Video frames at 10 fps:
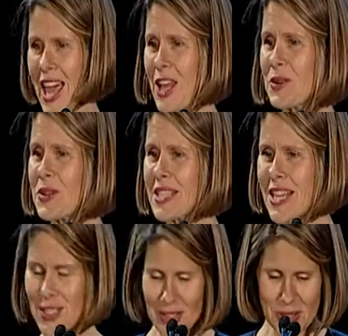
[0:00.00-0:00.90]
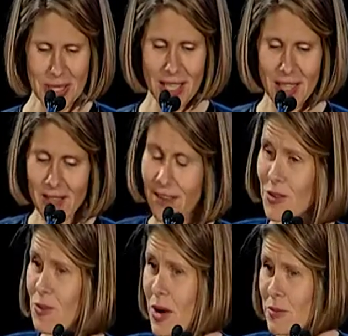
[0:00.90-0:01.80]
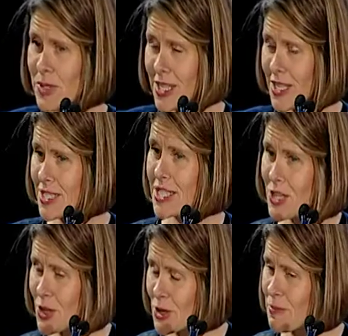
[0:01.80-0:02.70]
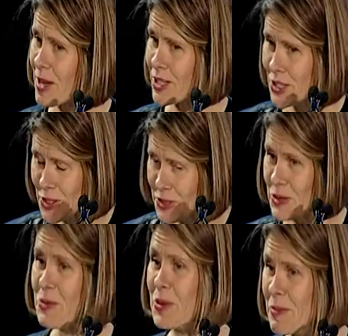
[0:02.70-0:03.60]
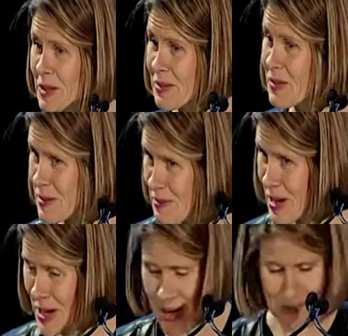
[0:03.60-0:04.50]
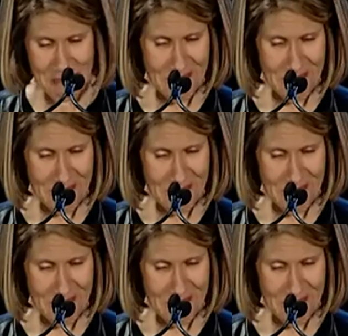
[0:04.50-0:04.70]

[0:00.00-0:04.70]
And Chris Huskelson, represented here by 2 women from Emera.